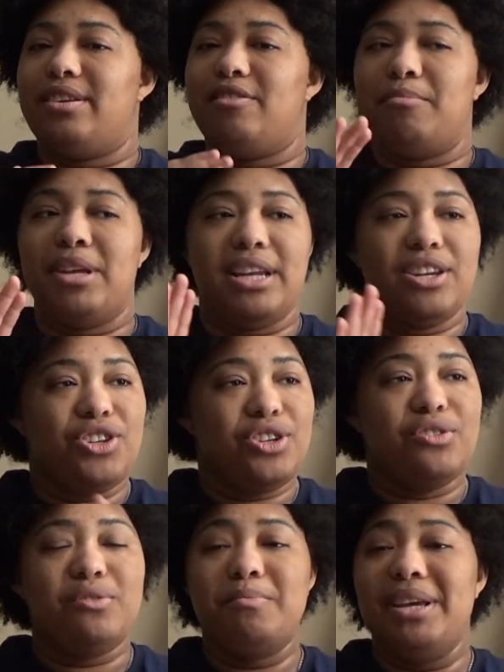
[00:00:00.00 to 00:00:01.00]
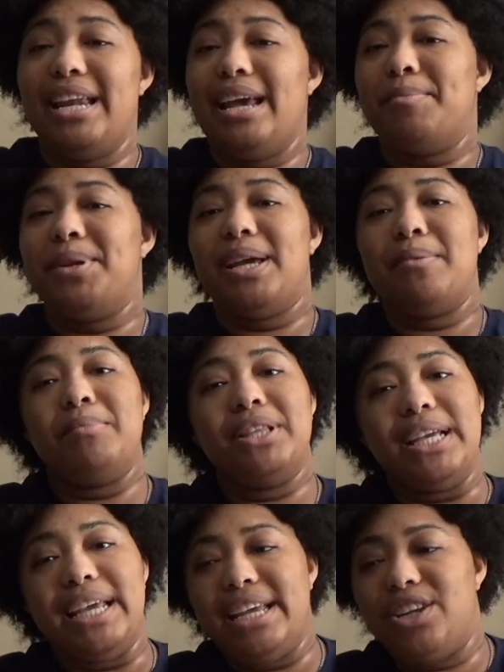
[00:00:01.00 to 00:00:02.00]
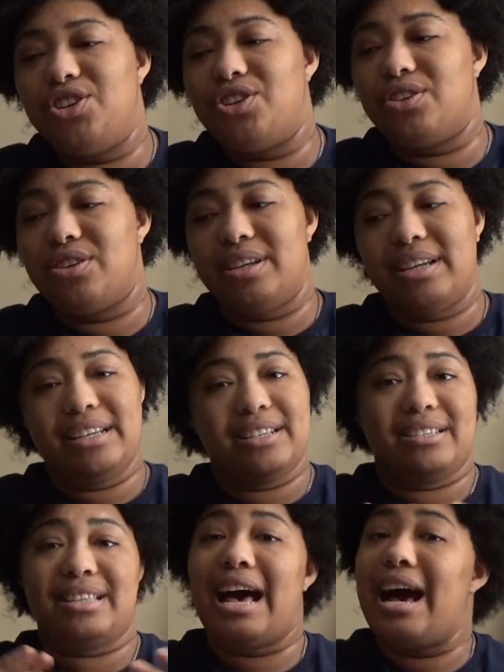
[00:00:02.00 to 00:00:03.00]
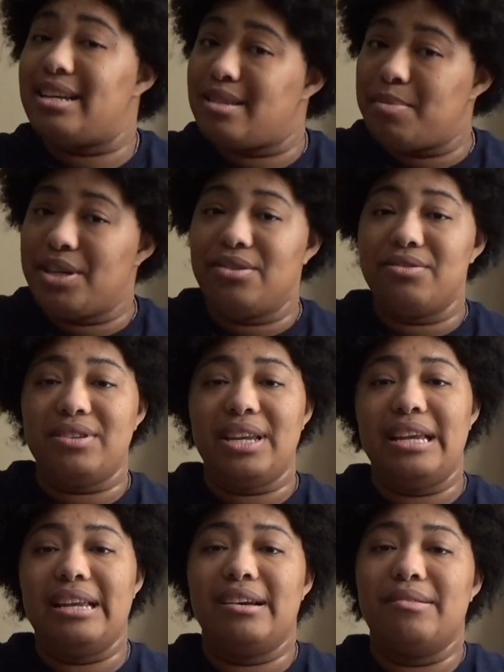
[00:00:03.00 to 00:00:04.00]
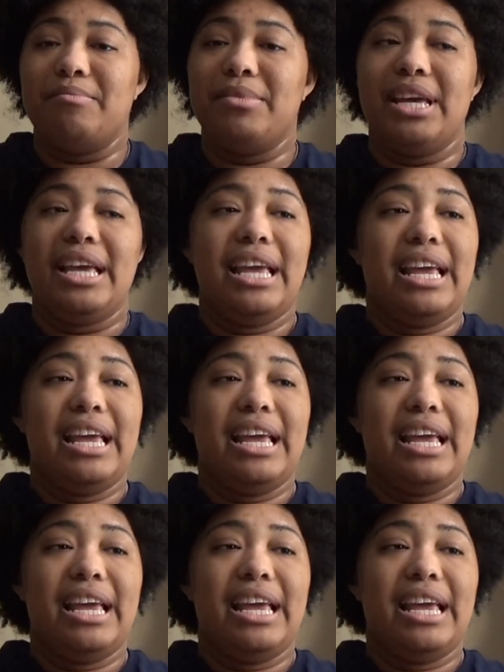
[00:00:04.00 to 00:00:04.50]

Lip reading: There have been issues being able to get bleach because the hospitals need them.